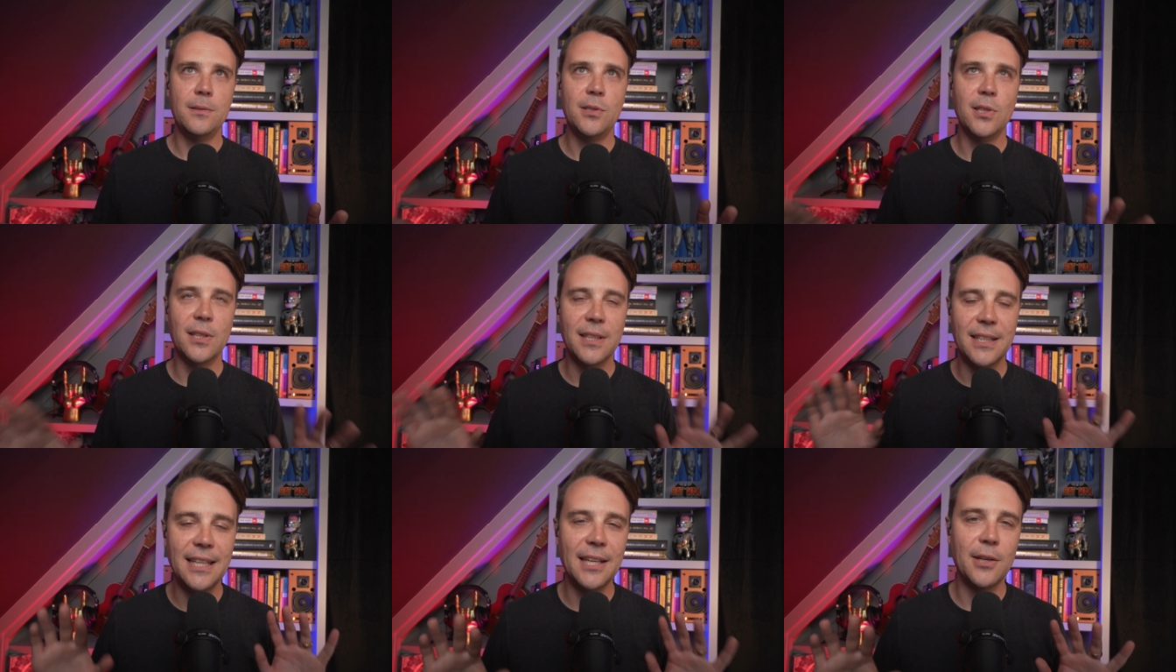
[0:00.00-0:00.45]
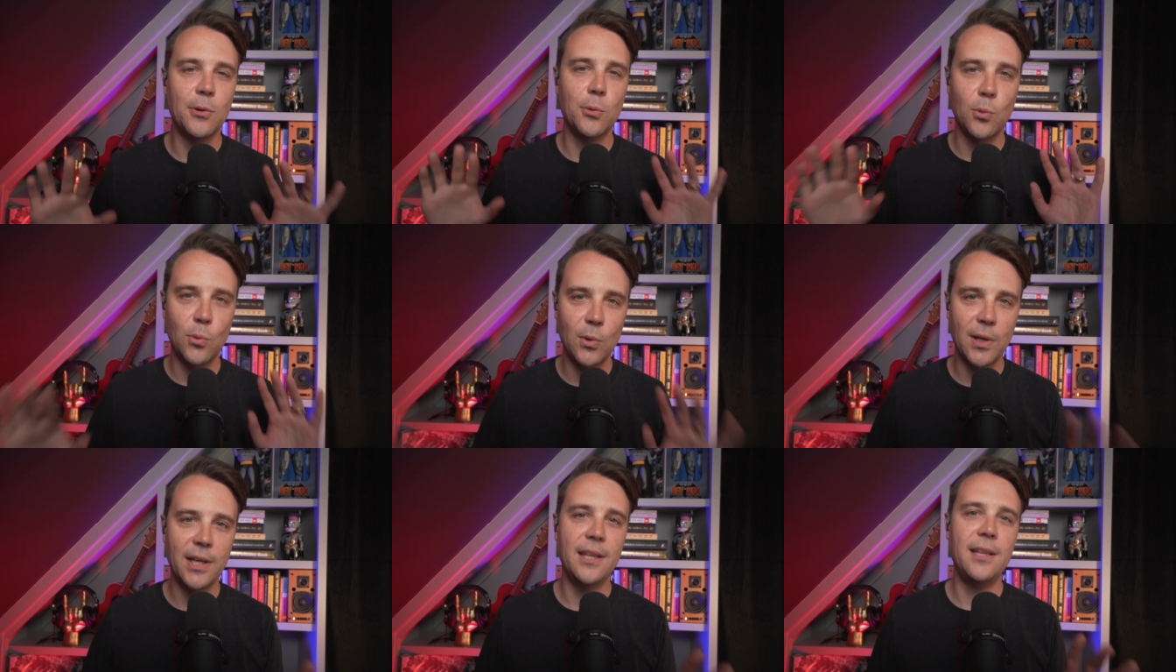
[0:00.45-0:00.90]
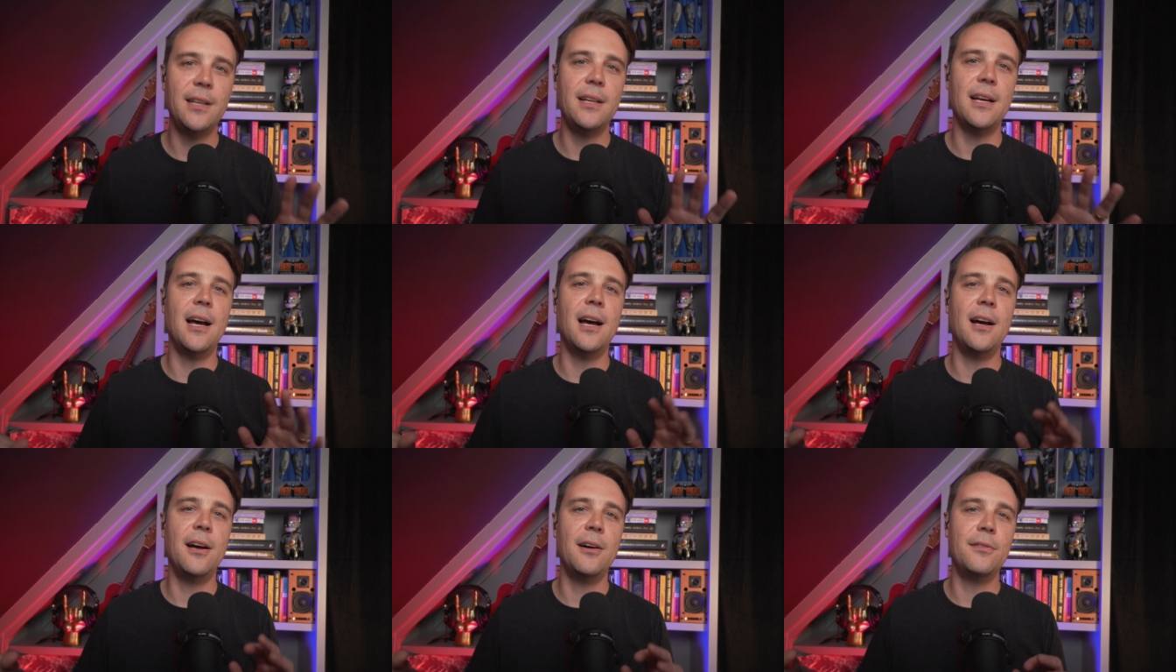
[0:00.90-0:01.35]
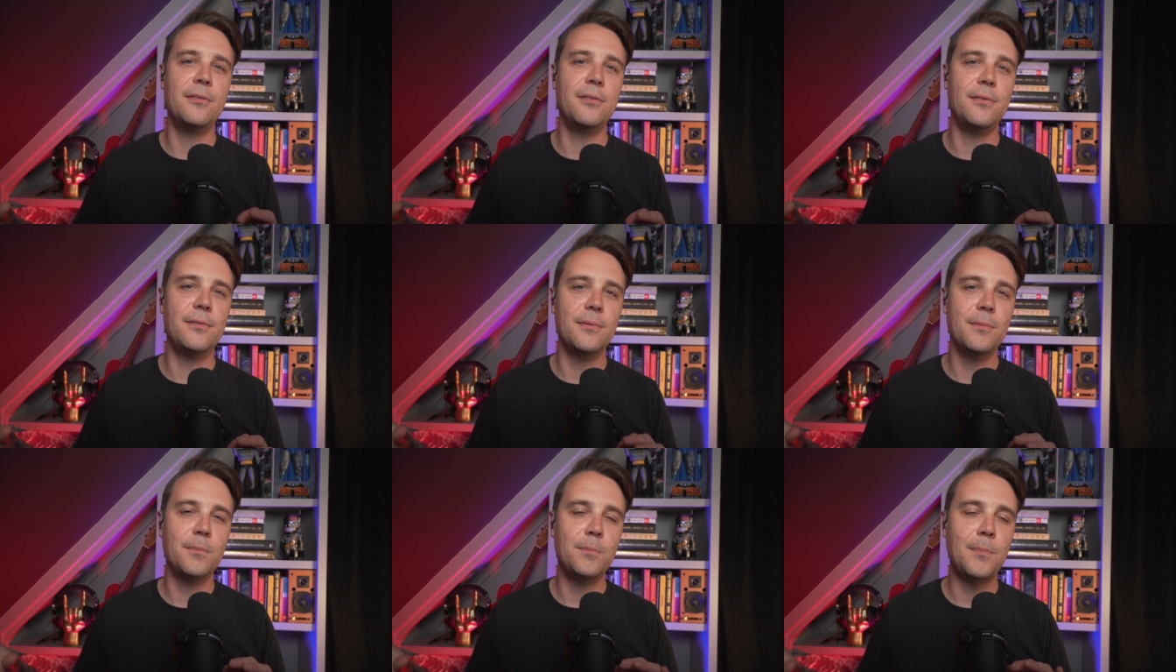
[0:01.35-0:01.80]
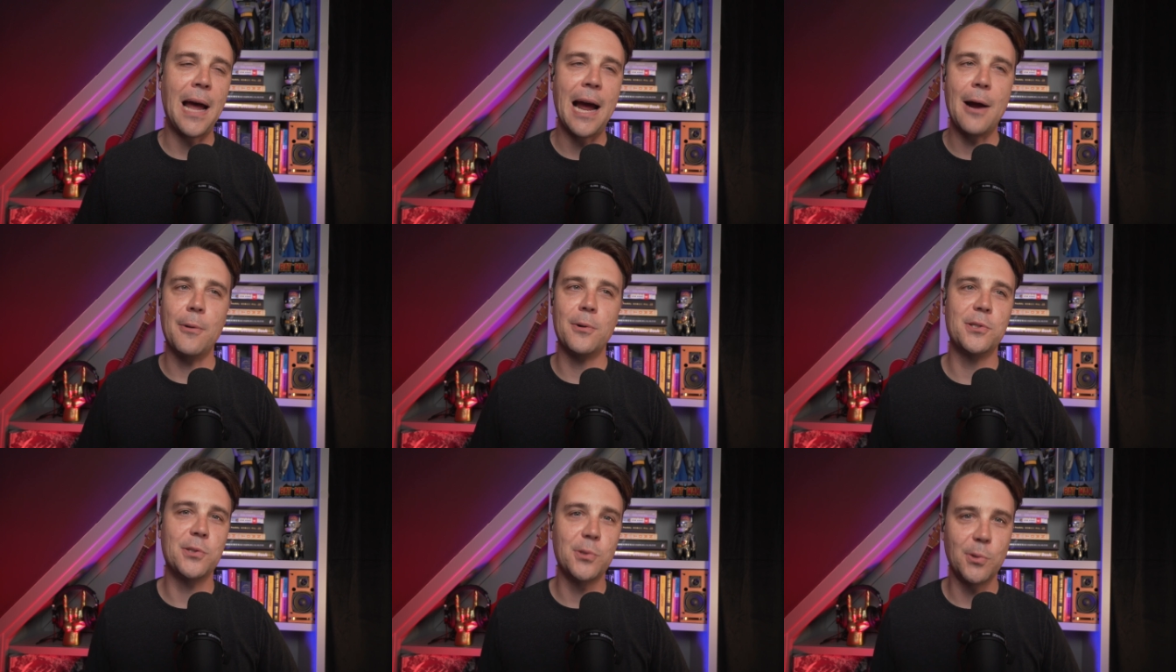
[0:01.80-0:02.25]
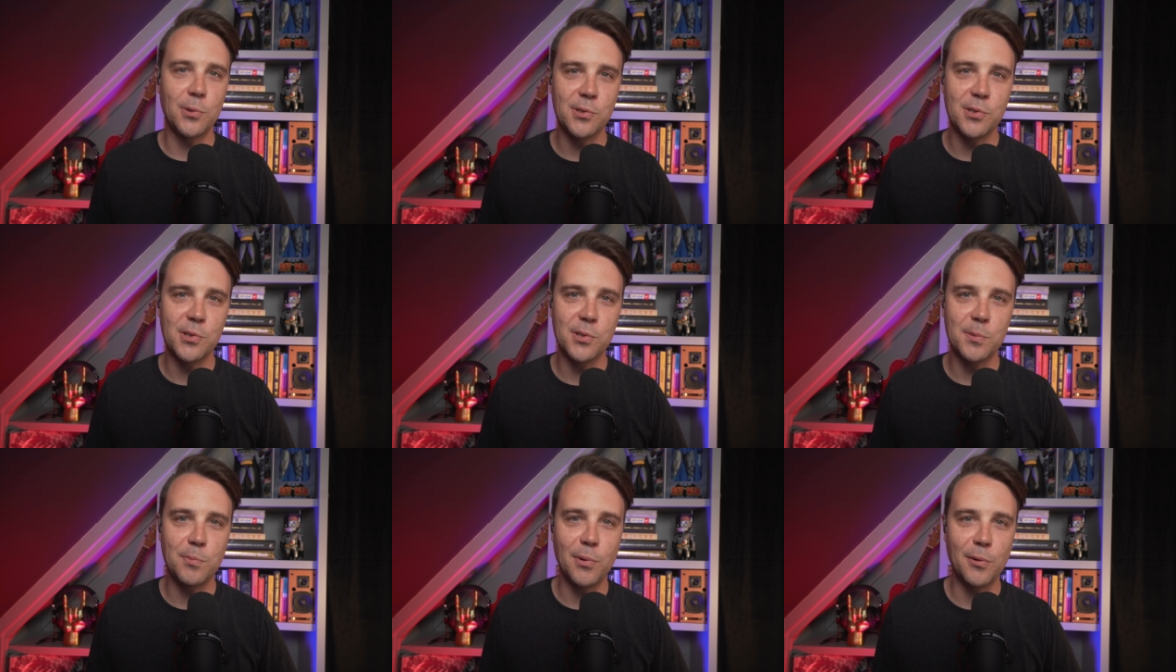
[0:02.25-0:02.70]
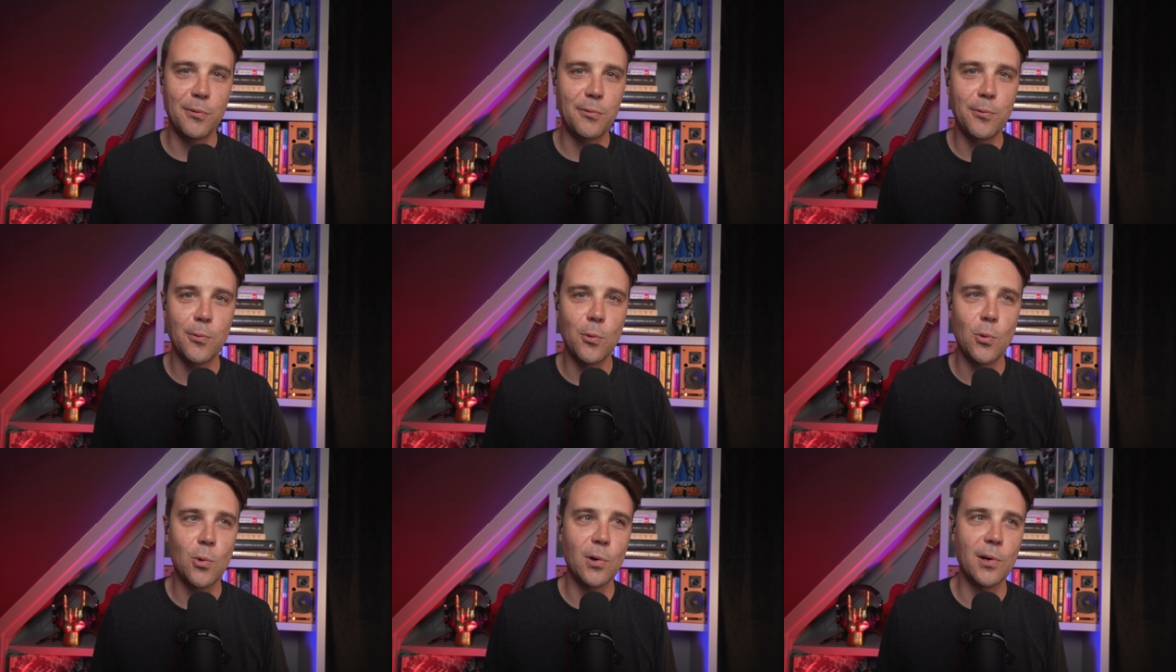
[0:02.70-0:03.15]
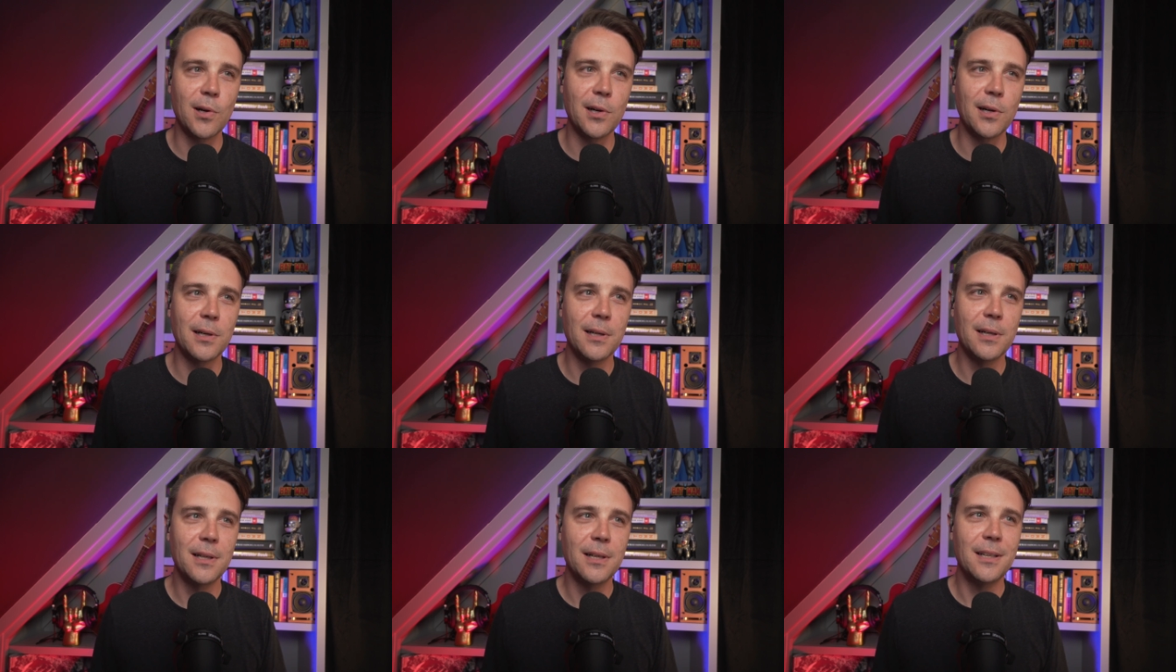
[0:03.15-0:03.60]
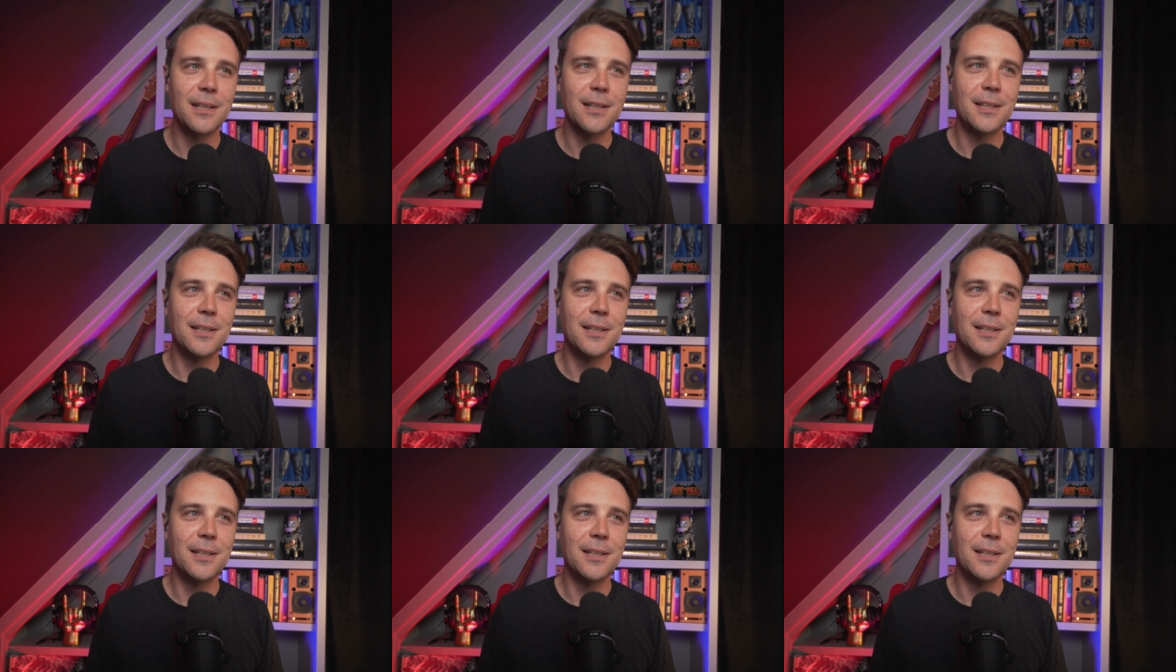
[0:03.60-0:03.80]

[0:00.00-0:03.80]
to get rid of power sources before